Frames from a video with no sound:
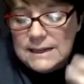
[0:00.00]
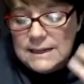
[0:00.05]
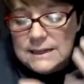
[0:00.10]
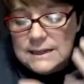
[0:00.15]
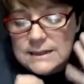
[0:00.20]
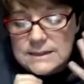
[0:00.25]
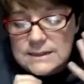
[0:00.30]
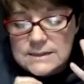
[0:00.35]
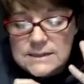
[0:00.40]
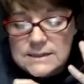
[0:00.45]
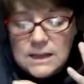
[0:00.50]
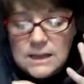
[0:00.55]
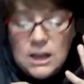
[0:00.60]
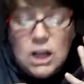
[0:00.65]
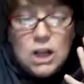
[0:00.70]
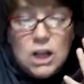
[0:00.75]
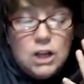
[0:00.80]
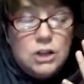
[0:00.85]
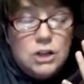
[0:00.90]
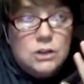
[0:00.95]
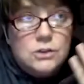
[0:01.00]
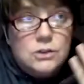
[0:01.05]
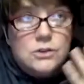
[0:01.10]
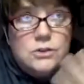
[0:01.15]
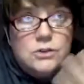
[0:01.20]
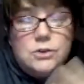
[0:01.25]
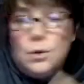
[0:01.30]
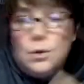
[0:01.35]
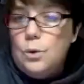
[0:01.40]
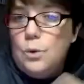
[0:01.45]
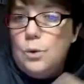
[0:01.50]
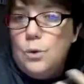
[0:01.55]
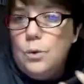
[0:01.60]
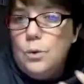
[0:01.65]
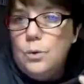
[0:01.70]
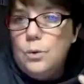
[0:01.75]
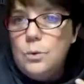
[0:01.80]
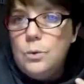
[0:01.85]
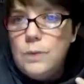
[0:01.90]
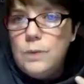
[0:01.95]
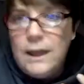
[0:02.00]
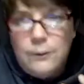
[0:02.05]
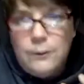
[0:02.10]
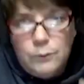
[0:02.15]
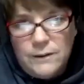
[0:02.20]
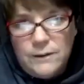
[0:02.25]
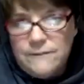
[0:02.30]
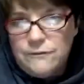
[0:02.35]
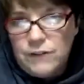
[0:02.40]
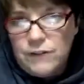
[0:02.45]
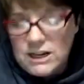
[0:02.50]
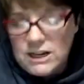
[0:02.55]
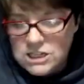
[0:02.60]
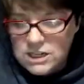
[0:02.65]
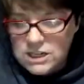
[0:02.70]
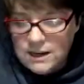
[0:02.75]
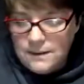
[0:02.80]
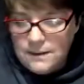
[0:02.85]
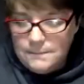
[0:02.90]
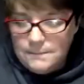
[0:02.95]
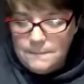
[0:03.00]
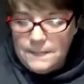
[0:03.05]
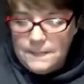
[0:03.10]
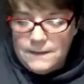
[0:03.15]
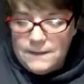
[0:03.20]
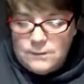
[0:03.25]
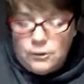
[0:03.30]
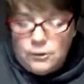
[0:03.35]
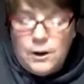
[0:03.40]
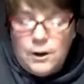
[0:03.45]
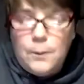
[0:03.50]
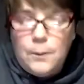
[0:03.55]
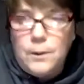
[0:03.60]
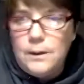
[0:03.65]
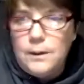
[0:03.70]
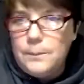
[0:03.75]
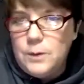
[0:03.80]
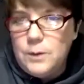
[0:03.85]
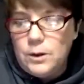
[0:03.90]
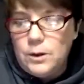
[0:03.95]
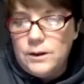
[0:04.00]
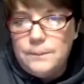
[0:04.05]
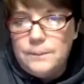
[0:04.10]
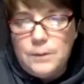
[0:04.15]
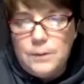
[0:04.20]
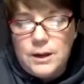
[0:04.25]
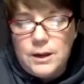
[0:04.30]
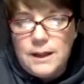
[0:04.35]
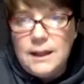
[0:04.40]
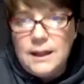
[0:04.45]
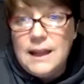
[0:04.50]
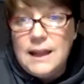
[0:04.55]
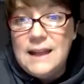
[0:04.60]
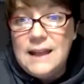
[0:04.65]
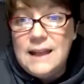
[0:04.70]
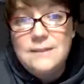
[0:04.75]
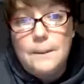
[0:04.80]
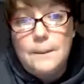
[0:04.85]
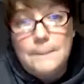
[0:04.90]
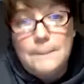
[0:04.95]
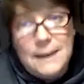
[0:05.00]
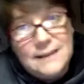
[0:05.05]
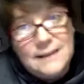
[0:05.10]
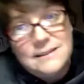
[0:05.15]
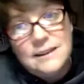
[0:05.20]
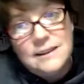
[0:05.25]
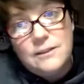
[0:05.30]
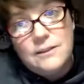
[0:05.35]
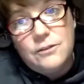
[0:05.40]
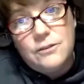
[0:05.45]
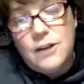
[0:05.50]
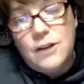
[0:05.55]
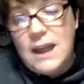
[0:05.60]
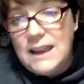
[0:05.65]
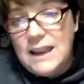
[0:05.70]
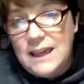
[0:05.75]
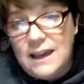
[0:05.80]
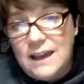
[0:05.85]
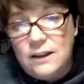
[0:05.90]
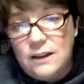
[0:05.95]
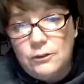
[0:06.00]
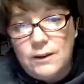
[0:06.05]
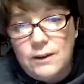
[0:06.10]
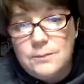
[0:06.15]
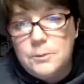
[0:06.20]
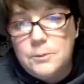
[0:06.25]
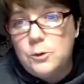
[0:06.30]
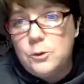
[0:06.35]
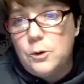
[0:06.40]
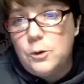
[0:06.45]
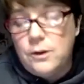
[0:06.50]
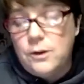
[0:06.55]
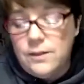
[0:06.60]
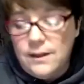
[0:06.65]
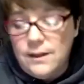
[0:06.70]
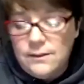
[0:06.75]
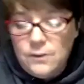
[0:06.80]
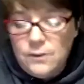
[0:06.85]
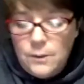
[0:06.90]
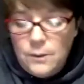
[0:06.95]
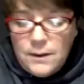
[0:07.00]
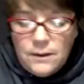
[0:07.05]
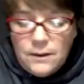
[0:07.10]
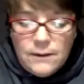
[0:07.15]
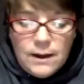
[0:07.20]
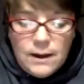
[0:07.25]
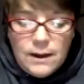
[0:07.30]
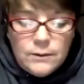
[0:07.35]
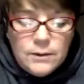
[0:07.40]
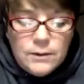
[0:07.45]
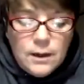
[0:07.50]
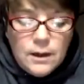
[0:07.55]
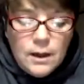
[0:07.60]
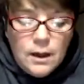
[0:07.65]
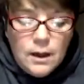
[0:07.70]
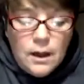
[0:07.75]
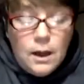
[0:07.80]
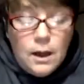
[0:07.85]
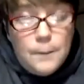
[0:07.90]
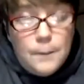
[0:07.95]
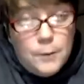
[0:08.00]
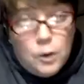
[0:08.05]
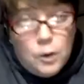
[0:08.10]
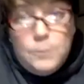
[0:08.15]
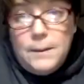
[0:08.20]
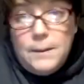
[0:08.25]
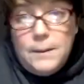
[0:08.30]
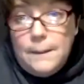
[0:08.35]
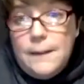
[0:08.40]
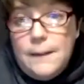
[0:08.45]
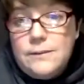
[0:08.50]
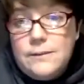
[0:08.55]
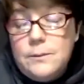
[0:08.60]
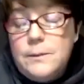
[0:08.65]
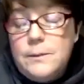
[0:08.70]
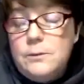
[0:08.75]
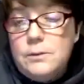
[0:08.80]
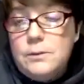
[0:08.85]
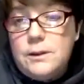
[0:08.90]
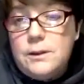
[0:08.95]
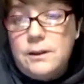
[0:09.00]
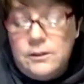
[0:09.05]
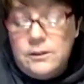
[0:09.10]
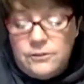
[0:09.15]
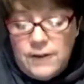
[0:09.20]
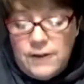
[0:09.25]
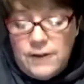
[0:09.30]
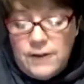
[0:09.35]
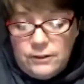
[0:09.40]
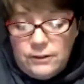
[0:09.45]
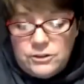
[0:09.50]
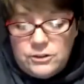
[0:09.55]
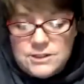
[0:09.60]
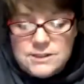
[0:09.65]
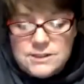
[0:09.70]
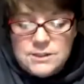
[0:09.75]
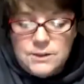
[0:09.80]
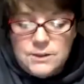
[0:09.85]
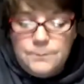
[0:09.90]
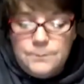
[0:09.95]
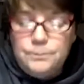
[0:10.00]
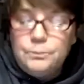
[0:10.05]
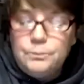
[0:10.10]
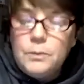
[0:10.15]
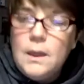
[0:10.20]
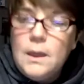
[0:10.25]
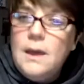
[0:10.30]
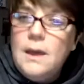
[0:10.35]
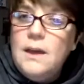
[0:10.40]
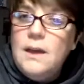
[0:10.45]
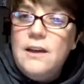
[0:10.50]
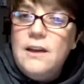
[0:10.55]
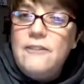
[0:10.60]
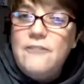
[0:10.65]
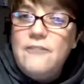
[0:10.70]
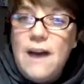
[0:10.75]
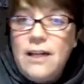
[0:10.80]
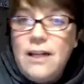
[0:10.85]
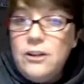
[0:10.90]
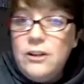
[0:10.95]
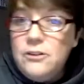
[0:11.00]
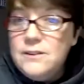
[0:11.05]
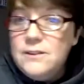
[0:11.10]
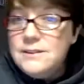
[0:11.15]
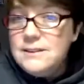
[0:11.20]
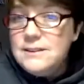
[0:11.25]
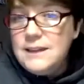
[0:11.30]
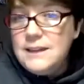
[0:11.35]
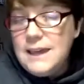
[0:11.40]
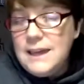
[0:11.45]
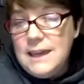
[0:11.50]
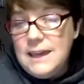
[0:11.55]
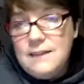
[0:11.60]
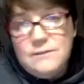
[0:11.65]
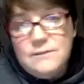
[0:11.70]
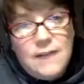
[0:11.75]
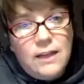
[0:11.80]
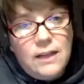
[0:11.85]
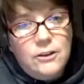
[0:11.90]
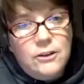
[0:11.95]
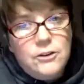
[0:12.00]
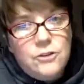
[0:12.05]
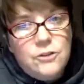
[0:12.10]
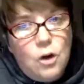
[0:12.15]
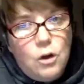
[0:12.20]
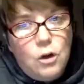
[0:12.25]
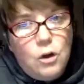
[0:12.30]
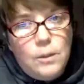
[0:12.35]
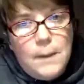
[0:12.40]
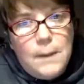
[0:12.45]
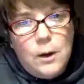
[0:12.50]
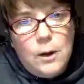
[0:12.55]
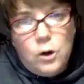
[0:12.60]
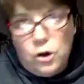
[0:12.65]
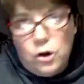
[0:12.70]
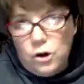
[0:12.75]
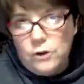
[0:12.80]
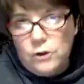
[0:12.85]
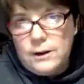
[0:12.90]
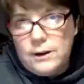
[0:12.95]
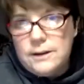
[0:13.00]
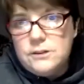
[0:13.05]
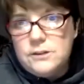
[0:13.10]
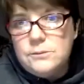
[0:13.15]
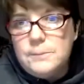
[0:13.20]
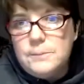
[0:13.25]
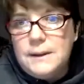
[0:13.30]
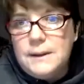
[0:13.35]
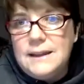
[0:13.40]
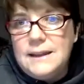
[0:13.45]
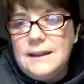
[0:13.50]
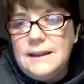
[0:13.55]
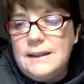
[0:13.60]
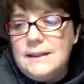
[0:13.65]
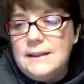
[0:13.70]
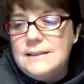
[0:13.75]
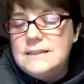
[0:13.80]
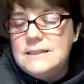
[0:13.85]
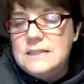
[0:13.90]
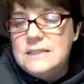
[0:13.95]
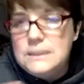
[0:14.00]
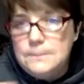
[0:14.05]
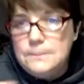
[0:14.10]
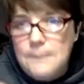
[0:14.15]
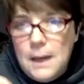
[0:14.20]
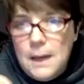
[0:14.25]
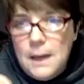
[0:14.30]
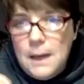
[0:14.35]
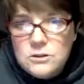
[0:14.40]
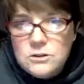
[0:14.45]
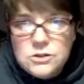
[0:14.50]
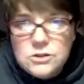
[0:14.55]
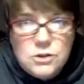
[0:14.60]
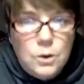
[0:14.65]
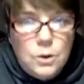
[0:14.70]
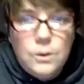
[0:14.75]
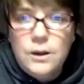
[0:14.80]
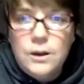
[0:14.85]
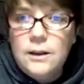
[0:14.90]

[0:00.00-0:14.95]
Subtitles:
is so refreshing is a great way to put it. It's amazing for any kind of respiratory things going around. Could be possibly really good for allergies too. Valor is in the kit. Valor is all about courage, but it smells so good.